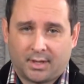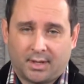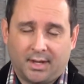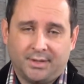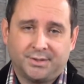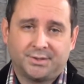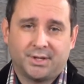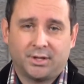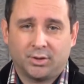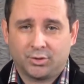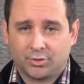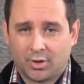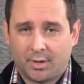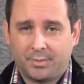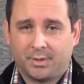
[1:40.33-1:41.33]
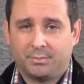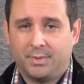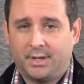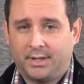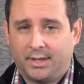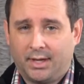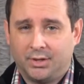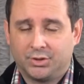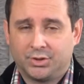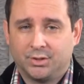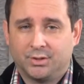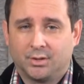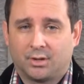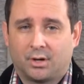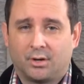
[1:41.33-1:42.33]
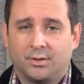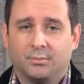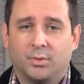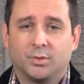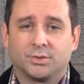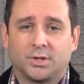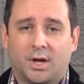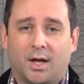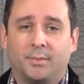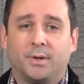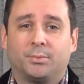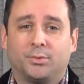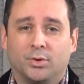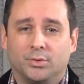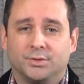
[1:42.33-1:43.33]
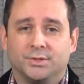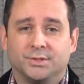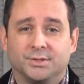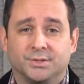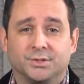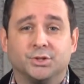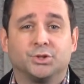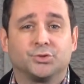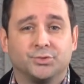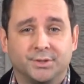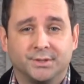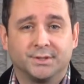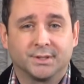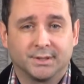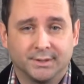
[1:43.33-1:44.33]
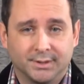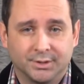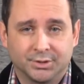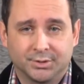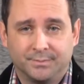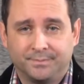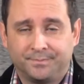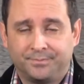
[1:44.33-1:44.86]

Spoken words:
and psychotropic medication are the most common approaches to treat the condition.